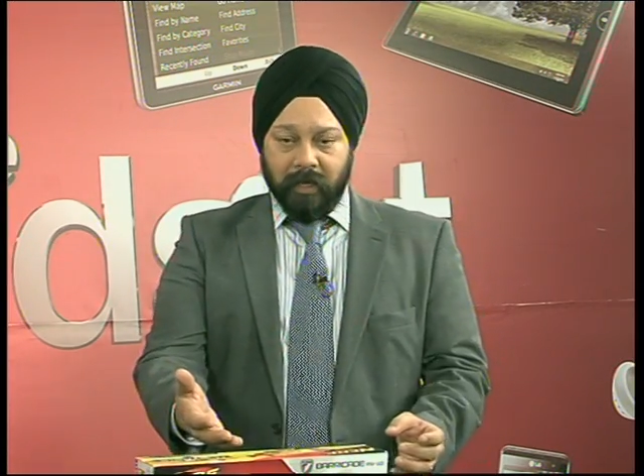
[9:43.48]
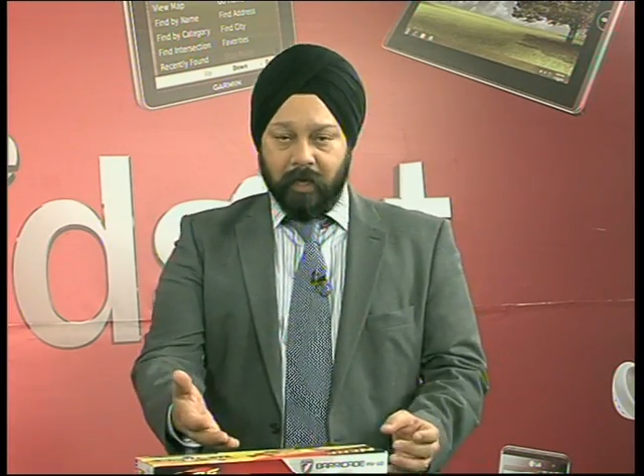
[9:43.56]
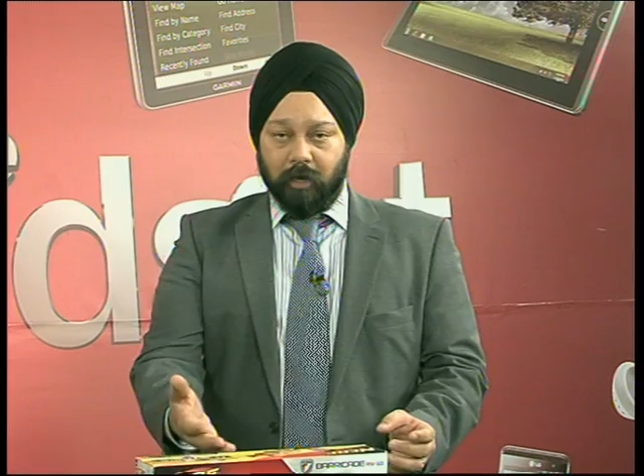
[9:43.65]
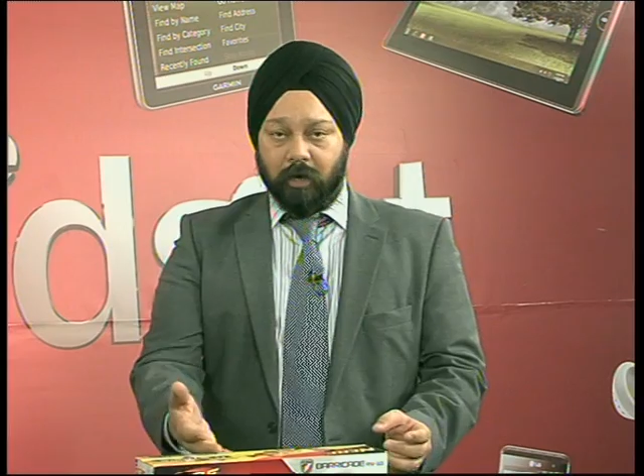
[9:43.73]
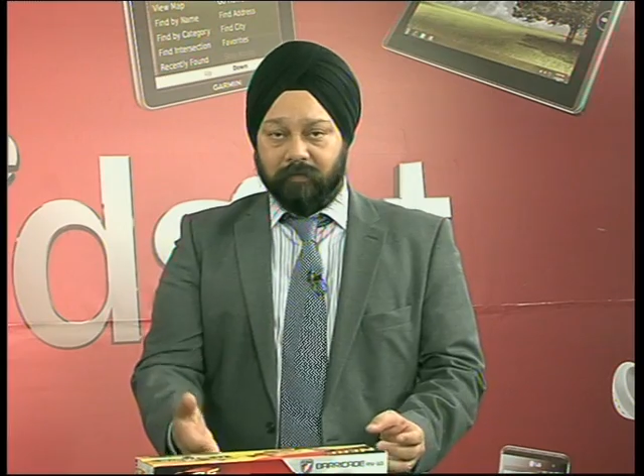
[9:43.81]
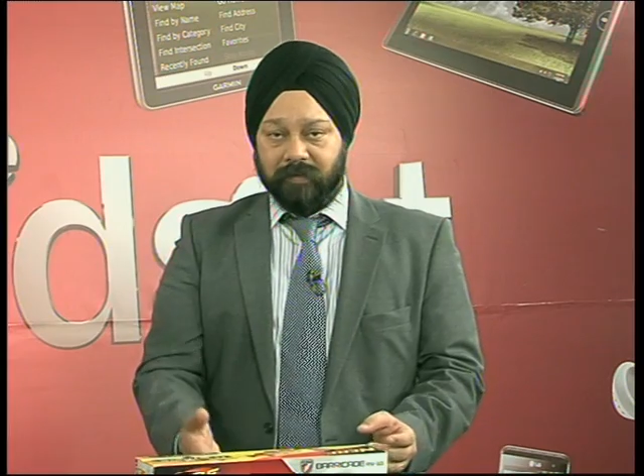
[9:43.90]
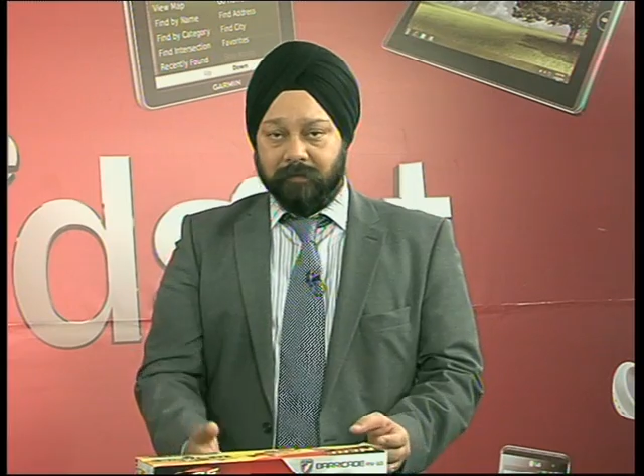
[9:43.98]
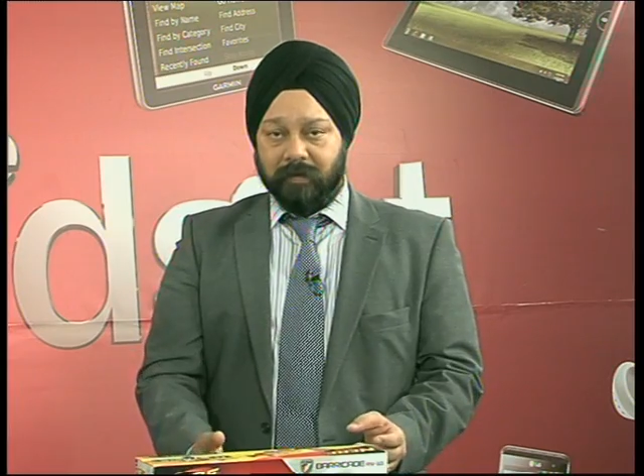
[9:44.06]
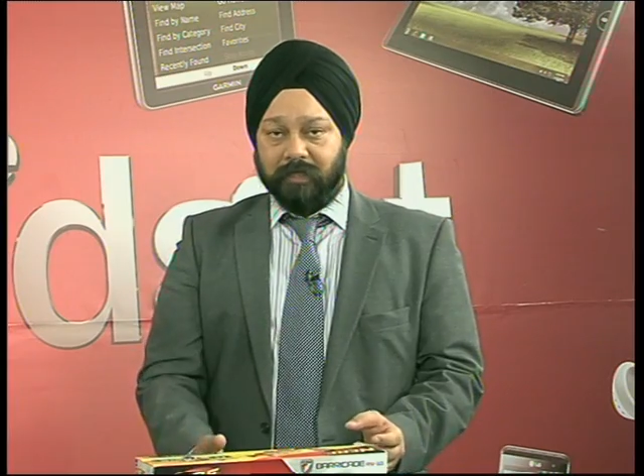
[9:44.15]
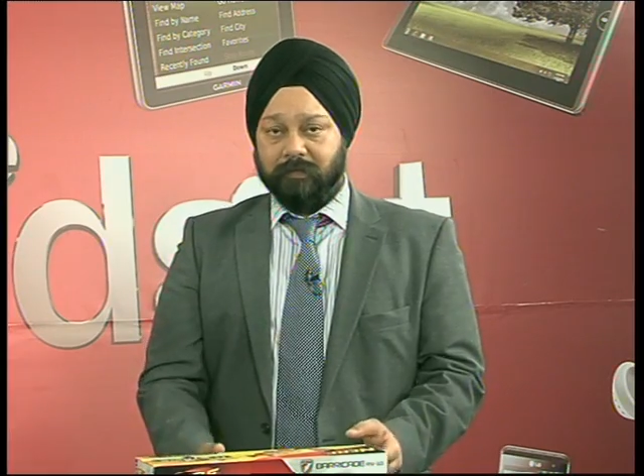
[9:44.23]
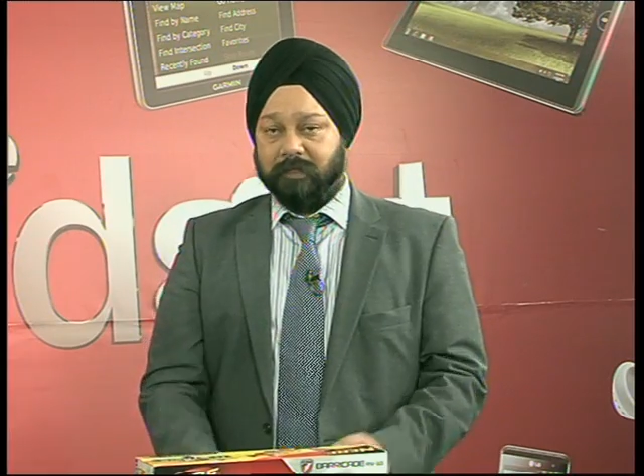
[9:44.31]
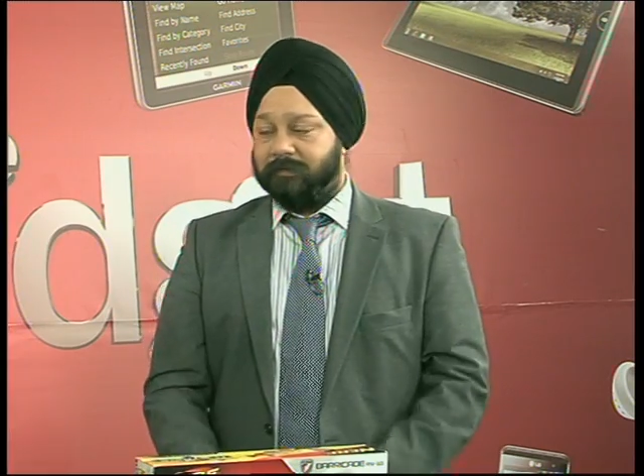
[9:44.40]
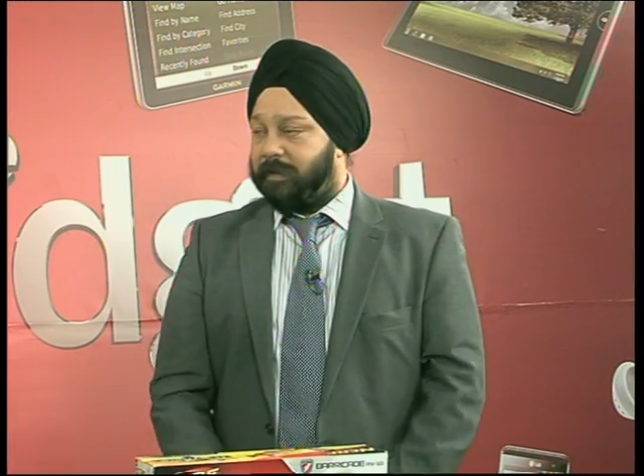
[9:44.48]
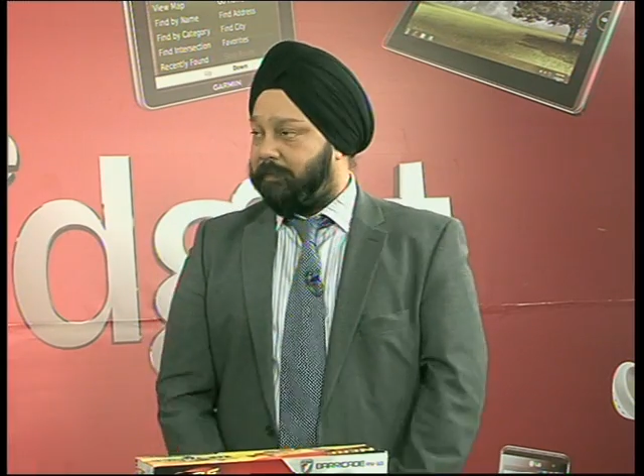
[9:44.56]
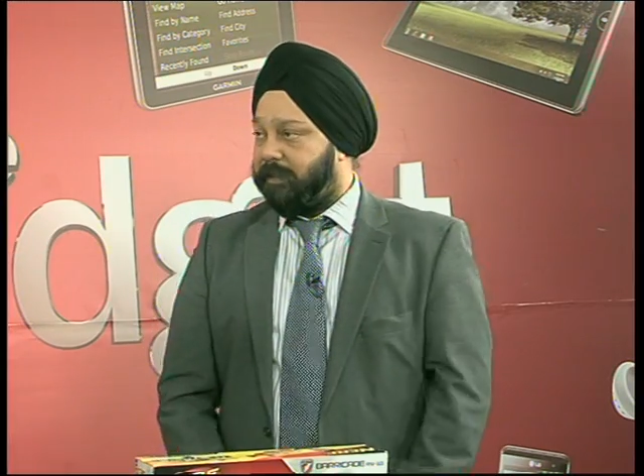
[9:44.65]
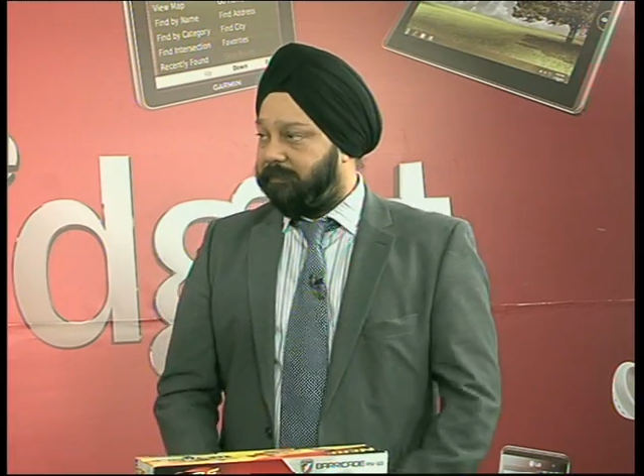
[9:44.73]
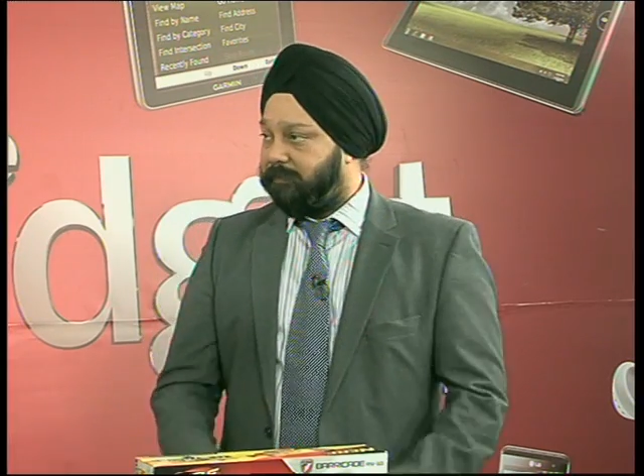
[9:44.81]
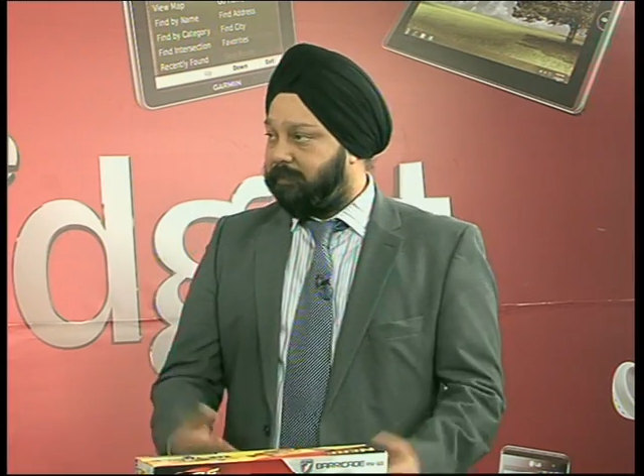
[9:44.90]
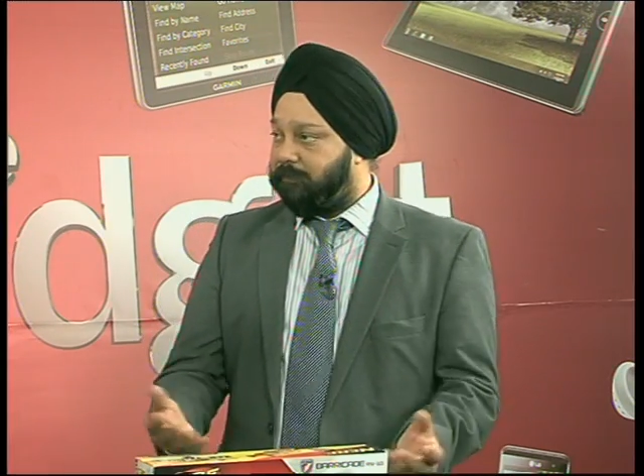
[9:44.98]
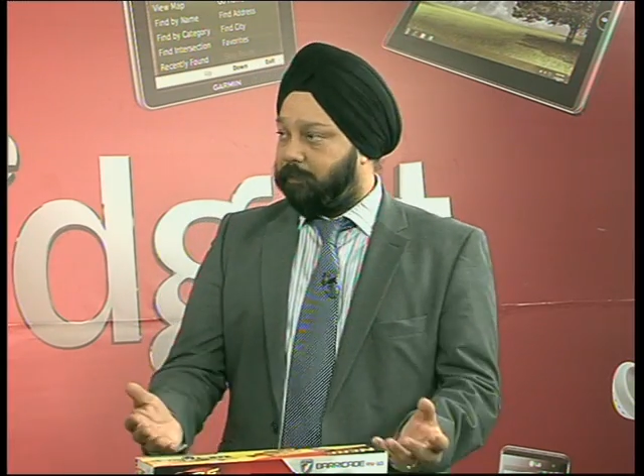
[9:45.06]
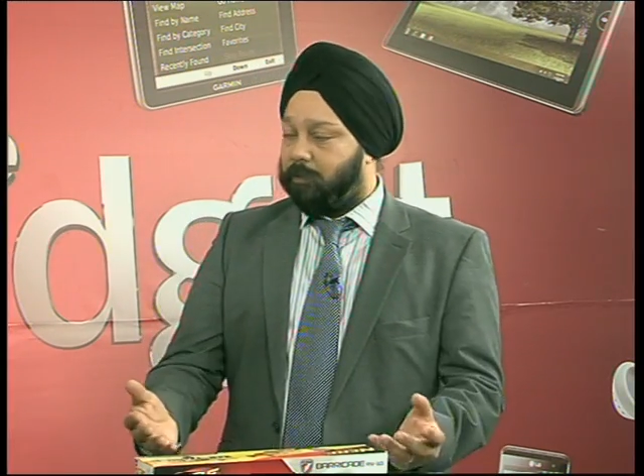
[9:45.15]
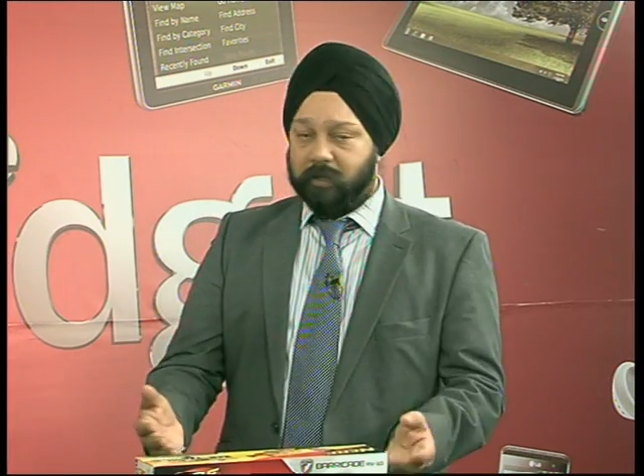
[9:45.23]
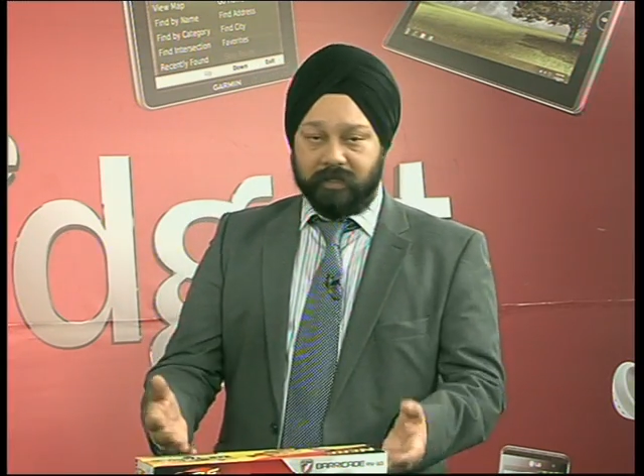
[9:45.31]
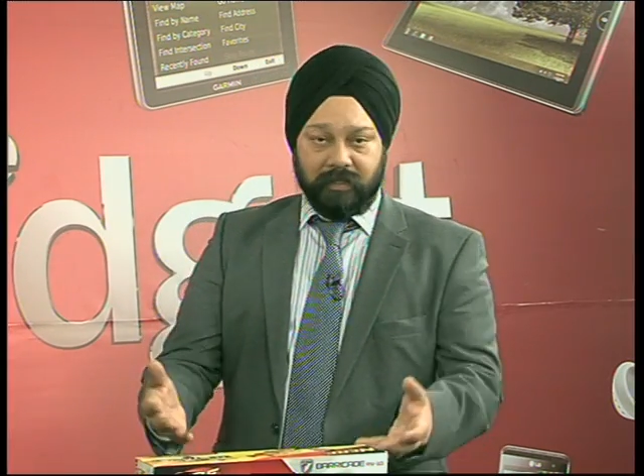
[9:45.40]
a lot of emails which have come in for
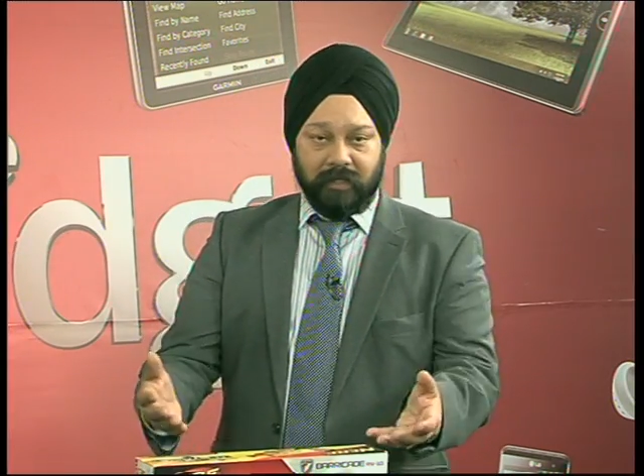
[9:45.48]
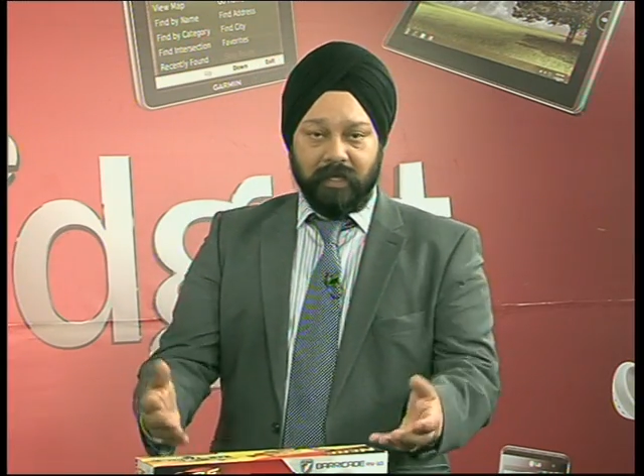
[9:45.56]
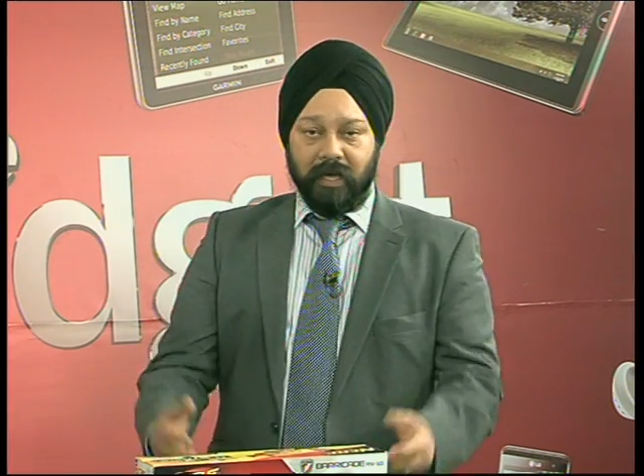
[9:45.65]
toys,